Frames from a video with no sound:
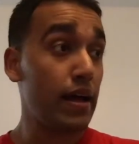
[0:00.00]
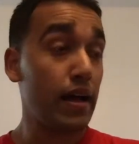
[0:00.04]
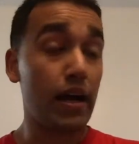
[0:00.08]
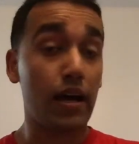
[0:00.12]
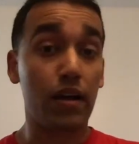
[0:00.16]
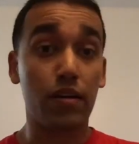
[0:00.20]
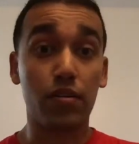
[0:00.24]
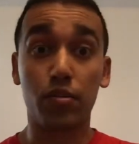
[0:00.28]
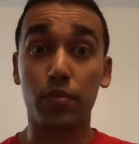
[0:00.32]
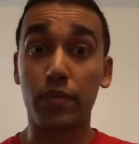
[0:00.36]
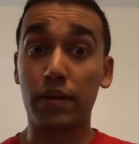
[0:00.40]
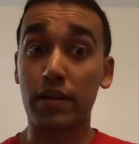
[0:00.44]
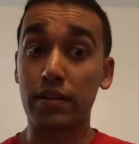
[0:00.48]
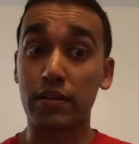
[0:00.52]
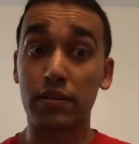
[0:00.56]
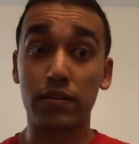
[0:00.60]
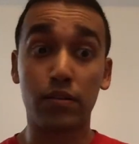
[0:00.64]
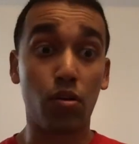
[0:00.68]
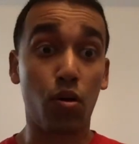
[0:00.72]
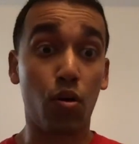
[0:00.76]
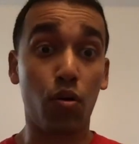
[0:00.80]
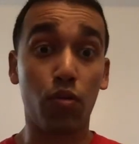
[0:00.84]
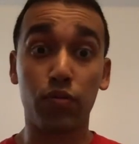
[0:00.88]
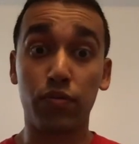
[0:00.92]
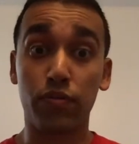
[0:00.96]
I don't know, man.
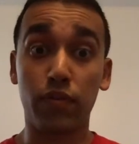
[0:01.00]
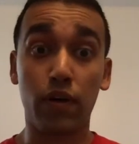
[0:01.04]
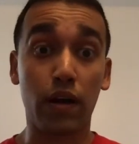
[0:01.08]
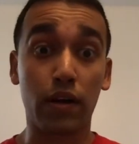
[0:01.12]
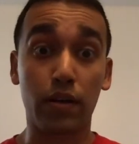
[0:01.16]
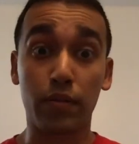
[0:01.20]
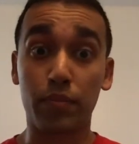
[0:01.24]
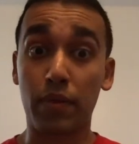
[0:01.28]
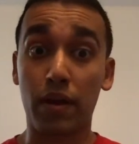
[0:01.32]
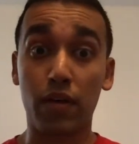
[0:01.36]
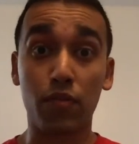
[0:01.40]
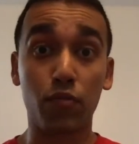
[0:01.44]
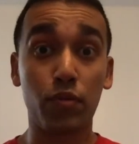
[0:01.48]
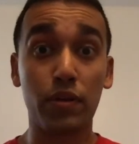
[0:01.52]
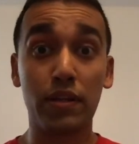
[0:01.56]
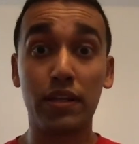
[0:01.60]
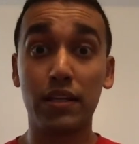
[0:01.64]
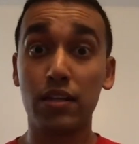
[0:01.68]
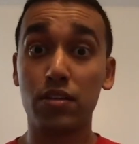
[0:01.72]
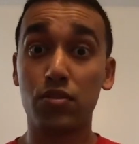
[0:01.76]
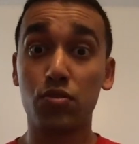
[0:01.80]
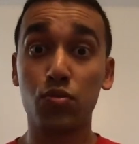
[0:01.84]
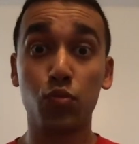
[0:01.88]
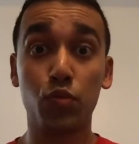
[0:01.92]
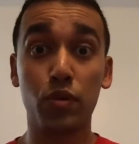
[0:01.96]
No, fuck, man. We
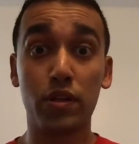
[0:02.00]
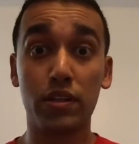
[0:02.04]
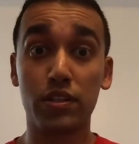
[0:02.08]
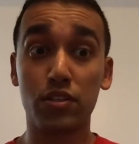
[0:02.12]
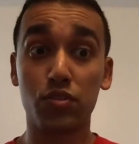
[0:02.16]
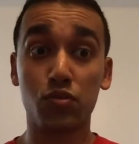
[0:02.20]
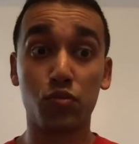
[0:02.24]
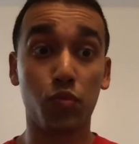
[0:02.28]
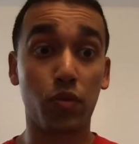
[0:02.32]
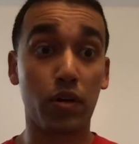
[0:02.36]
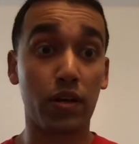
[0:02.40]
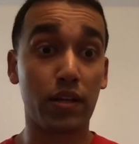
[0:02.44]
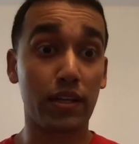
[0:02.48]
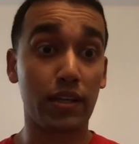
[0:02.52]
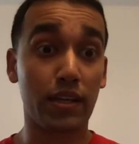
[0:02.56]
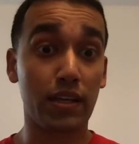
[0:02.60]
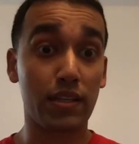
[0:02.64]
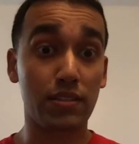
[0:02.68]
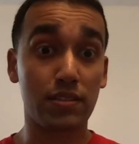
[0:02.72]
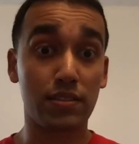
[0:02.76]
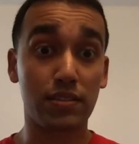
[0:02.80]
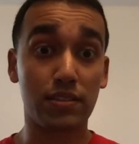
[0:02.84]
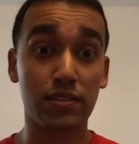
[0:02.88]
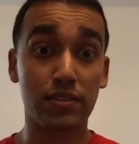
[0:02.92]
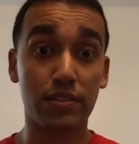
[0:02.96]
need to win this one
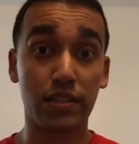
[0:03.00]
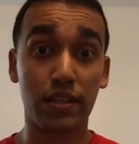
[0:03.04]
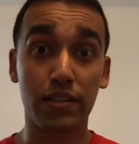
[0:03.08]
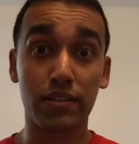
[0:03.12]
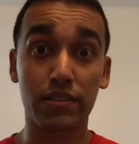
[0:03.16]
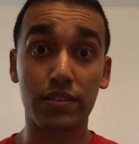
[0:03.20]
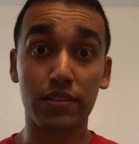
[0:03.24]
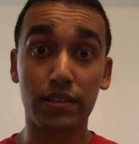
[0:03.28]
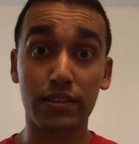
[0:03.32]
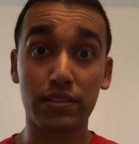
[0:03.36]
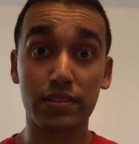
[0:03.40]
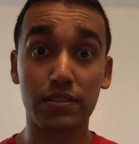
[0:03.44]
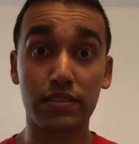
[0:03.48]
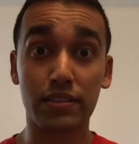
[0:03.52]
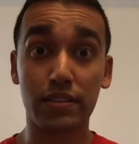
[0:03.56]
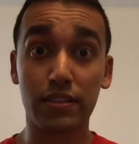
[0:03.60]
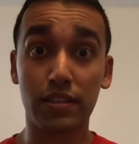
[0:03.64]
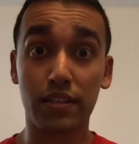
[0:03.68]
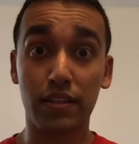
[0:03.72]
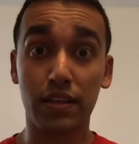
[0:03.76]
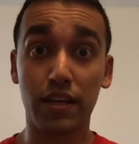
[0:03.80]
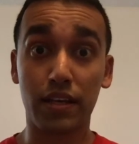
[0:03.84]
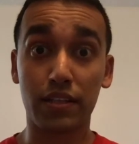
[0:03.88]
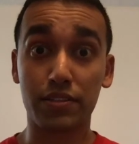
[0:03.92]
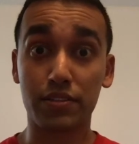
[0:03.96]
against the Celtics in
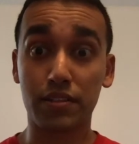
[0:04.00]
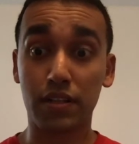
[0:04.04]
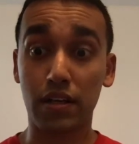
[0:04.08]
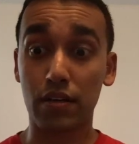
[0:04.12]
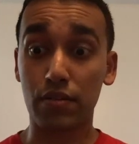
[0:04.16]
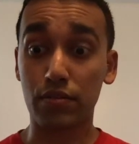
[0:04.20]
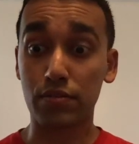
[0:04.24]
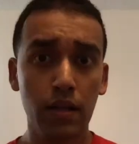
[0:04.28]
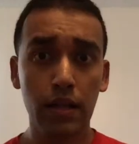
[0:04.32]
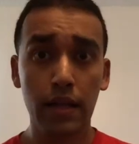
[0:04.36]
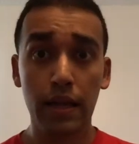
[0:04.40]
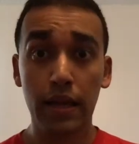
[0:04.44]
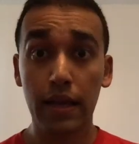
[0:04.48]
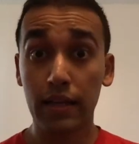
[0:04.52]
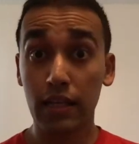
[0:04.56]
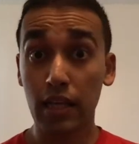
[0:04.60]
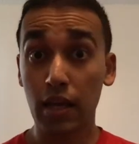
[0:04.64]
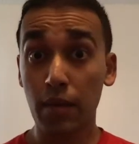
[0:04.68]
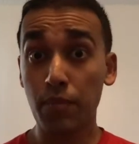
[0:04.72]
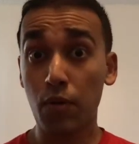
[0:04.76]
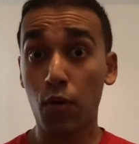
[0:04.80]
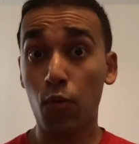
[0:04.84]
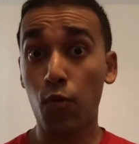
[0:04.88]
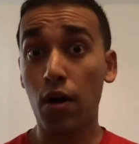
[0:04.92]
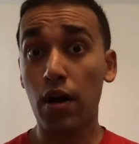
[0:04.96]
the next round.
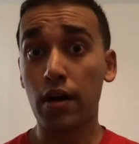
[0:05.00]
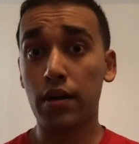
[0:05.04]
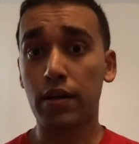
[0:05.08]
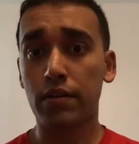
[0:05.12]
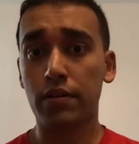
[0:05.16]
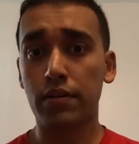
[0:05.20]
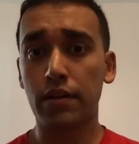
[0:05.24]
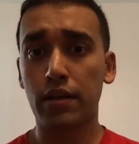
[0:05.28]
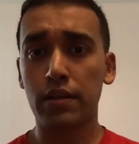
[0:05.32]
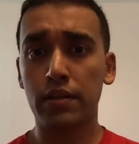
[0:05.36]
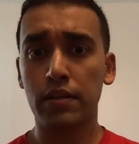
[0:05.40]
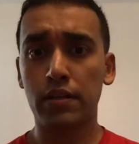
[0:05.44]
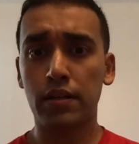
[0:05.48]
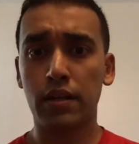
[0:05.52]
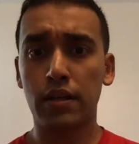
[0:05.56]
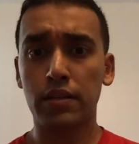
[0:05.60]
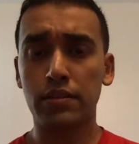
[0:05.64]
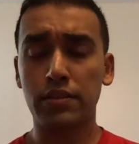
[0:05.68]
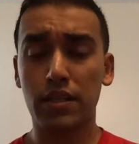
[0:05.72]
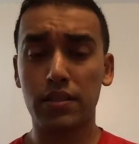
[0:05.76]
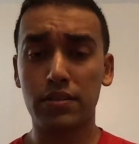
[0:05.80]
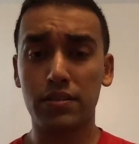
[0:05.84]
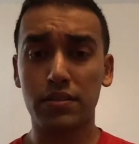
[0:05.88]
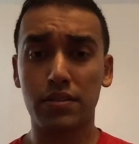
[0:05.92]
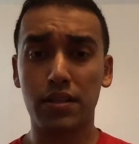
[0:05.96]
Kemba Walker and uh,
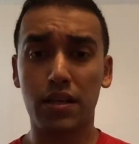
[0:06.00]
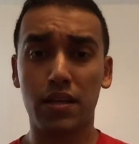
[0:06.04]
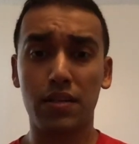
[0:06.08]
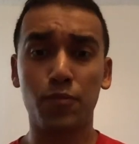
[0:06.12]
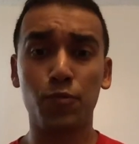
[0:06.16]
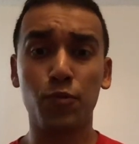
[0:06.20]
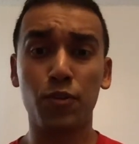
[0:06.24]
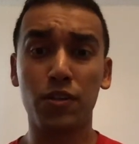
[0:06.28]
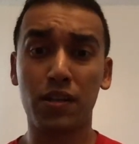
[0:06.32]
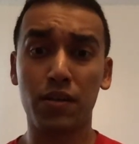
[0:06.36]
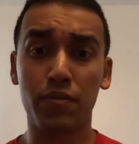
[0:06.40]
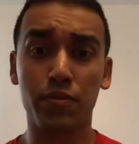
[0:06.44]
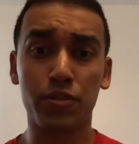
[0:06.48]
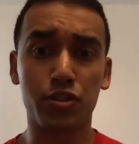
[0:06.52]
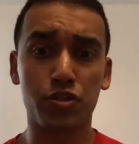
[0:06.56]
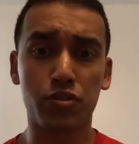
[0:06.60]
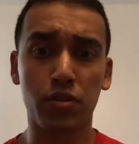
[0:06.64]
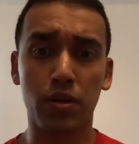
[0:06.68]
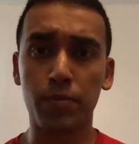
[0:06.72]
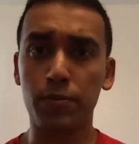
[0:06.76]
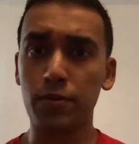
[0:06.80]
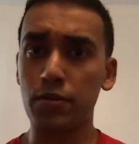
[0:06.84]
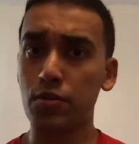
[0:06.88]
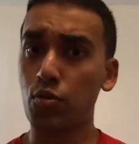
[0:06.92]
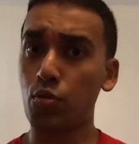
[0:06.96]
Jason Tatum will give us
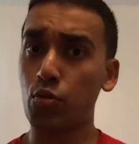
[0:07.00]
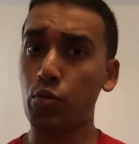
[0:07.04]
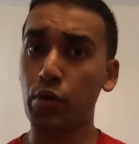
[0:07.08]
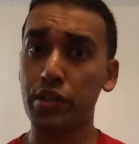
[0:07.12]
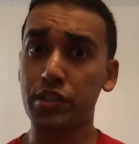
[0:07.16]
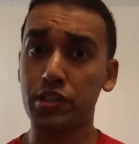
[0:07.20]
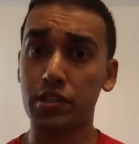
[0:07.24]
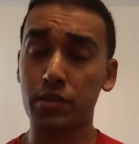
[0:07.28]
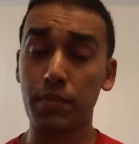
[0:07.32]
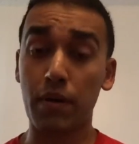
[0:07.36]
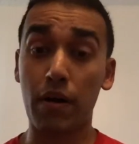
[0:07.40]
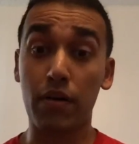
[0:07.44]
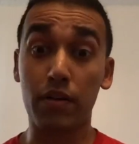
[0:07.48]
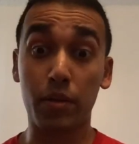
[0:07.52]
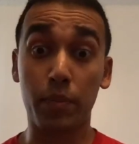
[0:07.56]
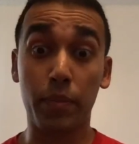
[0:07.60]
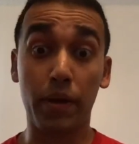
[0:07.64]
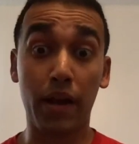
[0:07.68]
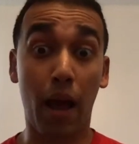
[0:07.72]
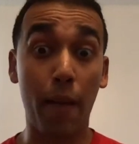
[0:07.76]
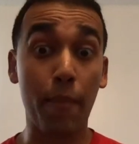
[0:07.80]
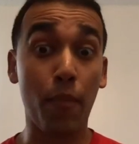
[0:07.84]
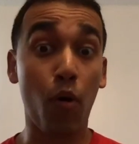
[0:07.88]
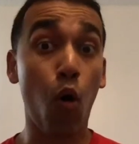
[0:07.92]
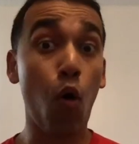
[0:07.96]
trouble, no question about it. But
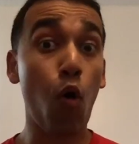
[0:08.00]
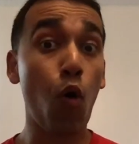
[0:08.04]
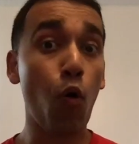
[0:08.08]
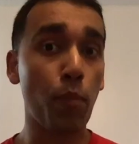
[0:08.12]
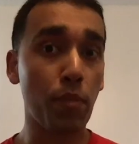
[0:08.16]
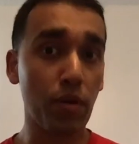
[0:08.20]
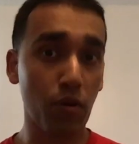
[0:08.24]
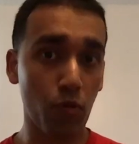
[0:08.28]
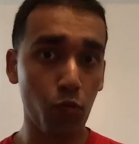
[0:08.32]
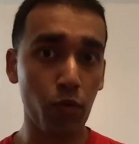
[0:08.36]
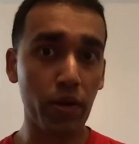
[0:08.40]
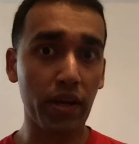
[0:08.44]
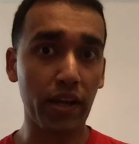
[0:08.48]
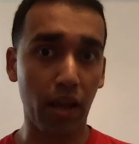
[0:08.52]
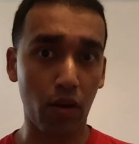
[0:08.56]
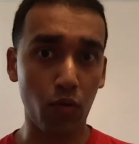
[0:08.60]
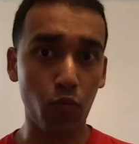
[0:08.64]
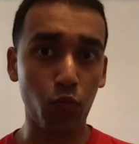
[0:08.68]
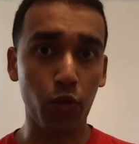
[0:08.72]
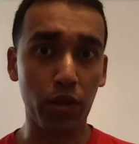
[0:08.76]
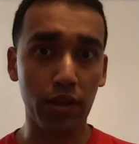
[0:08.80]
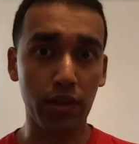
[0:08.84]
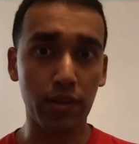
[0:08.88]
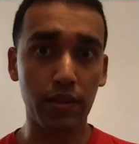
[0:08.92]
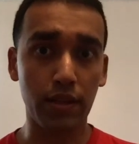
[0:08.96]
I'm hoping we can
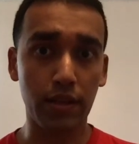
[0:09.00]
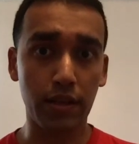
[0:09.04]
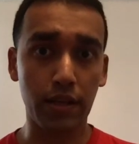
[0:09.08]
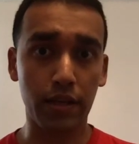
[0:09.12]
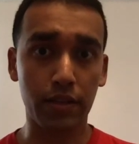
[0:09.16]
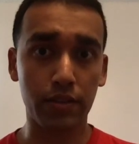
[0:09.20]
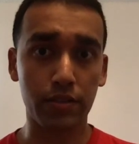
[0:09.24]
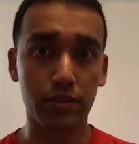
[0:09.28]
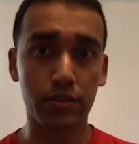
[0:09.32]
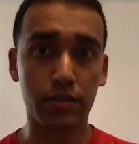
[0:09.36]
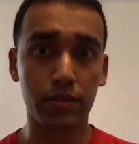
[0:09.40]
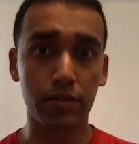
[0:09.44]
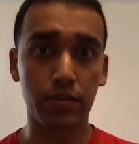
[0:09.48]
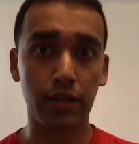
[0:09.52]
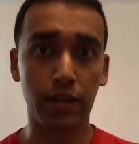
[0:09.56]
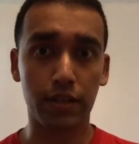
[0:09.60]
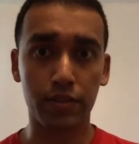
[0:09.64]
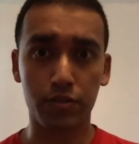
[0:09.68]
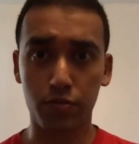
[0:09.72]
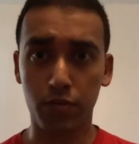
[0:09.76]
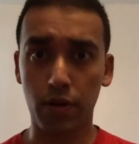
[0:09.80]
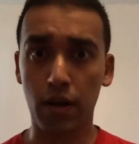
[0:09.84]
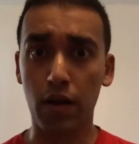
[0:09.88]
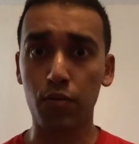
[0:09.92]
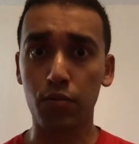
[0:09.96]
win the next
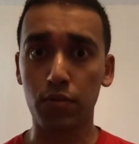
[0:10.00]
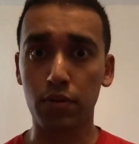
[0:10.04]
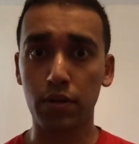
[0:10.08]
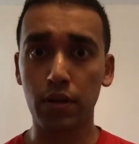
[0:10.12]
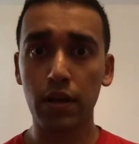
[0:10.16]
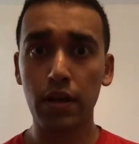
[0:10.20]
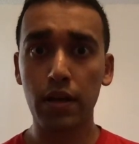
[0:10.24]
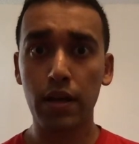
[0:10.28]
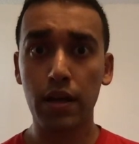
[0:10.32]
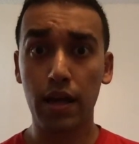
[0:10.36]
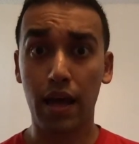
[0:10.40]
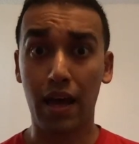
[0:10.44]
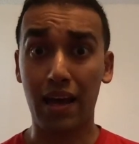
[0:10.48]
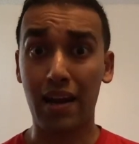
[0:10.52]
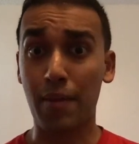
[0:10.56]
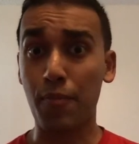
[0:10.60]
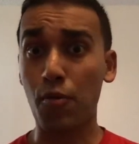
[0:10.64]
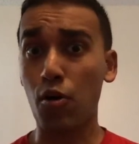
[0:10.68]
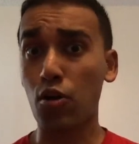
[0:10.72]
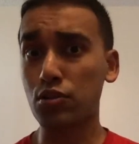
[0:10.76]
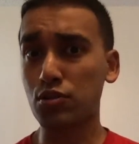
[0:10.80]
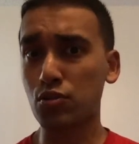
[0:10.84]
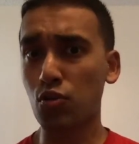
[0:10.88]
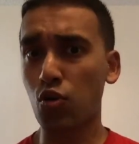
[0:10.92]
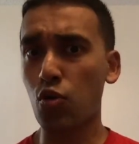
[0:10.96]
next round, and I'm
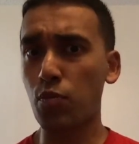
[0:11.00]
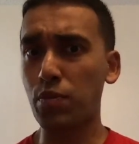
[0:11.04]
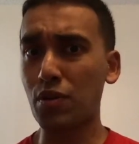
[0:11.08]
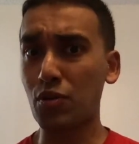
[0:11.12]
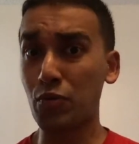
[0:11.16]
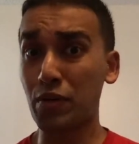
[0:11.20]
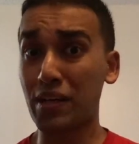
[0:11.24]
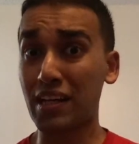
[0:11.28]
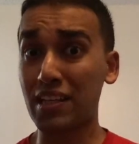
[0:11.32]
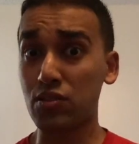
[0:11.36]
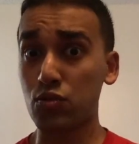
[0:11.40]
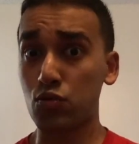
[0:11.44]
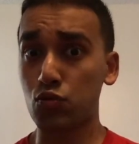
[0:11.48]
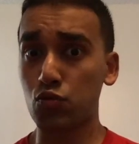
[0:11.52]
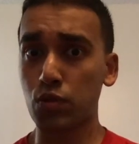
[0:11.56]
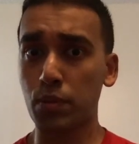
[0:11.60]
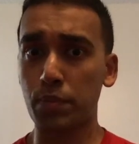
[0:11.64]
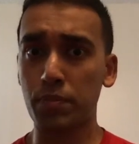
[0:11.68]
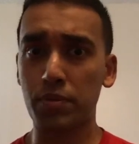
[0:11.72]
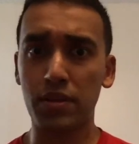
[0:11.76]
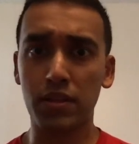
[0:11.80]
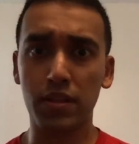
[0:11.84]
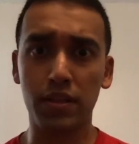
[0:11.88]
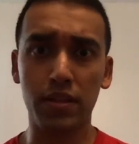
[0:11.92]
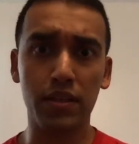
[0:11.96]
also hoping we can sweep
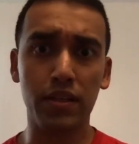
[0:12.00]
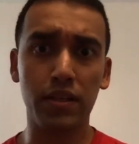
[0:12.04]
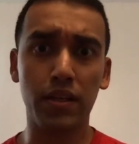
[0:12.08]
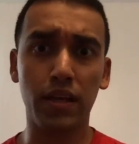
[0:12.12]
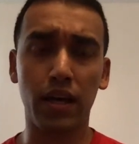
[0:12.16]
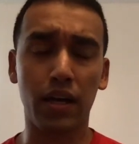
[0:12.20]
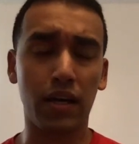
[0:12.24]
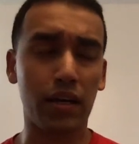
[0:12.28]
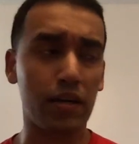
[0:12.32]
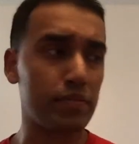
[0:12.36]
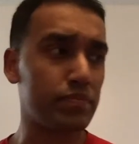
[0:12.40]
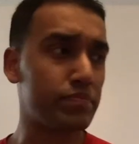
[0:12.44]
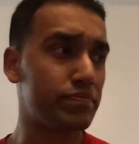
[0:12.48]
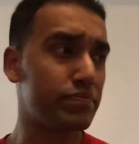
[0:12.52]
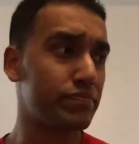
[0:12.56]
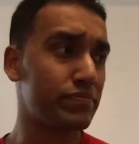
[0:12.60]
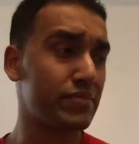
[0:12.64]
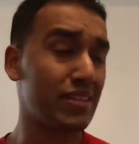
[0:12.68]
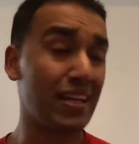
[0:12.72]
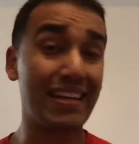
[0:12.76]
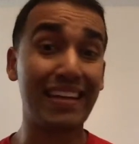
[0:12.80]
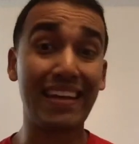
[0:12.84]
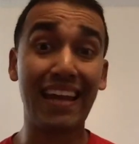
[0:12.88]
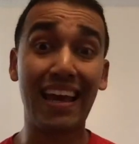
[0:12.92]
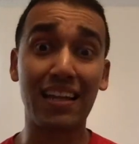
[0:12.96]
the uh,
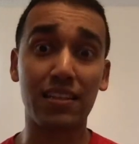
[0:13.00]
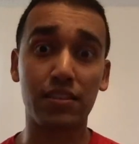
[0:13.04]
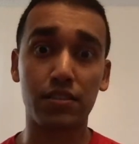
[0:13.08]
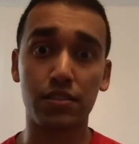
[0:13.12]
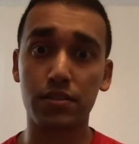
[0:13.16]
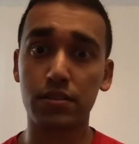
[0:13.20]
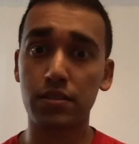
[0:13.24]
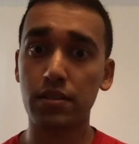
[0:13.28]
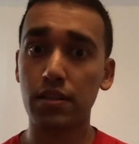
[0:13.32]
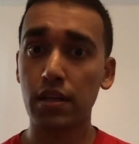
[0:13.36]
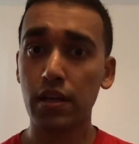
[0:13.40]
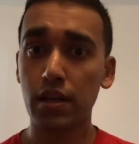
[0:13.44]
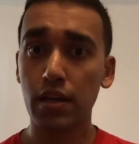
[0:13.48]
the Nets